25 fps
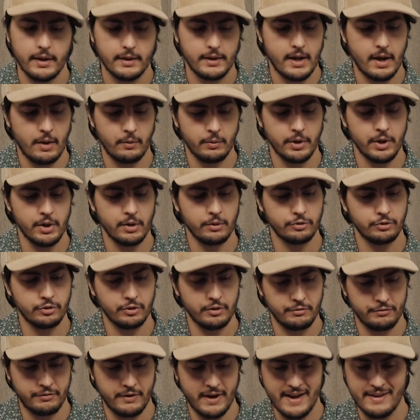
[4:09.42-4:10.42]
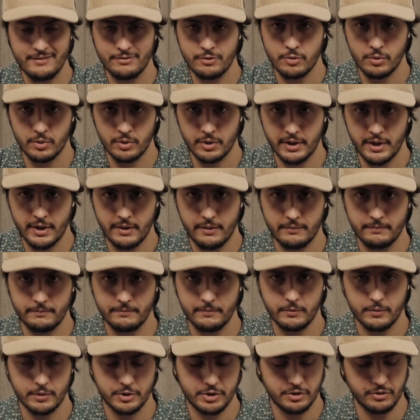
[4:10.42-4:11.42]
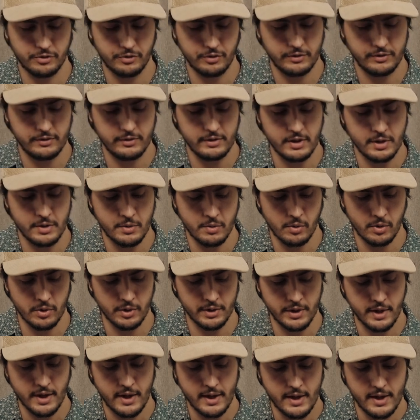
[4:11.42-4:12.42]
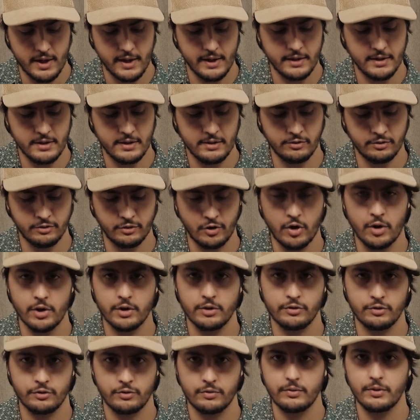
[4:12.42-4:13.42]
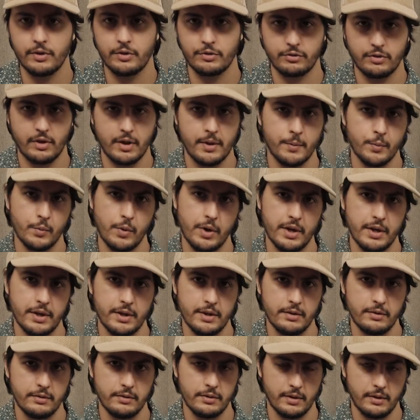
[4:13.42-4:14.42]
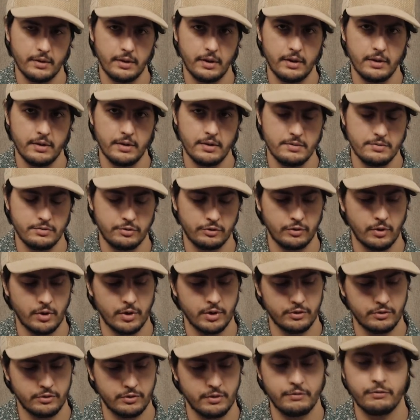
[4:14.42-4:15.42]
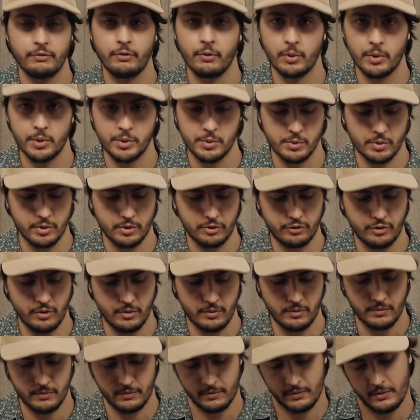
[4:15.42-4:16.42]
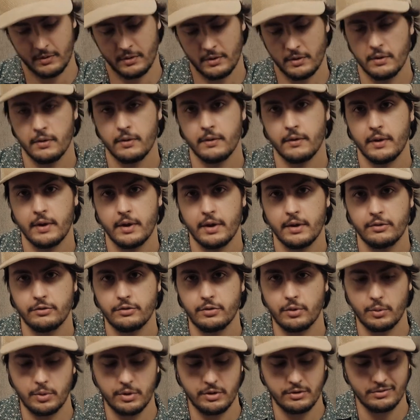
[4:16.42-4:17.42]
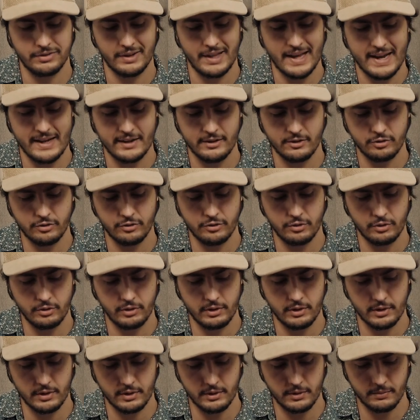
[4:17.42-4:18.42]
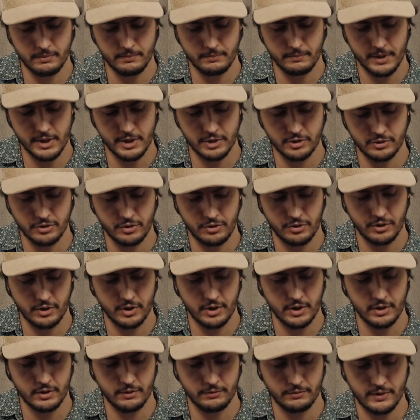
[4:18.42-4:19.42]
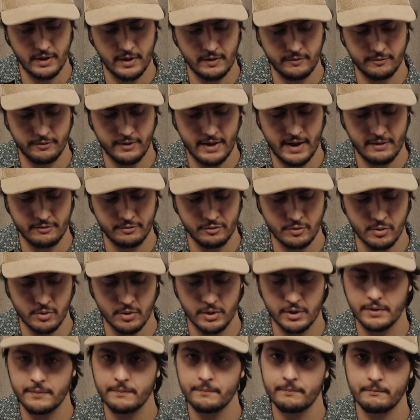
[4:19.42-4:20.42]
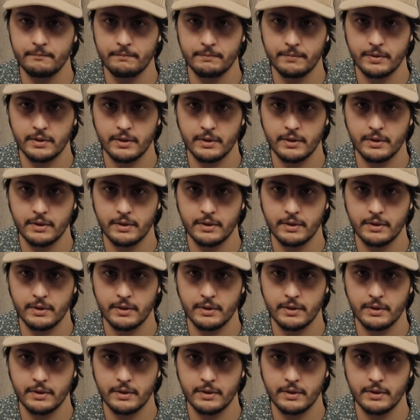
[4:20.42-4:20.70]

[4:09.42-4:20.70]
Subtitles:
Now we go to the 5 chord now, which is a D chord, and he starts the same way he starts the 4 chord. So he slides to the major third of that 5 chord,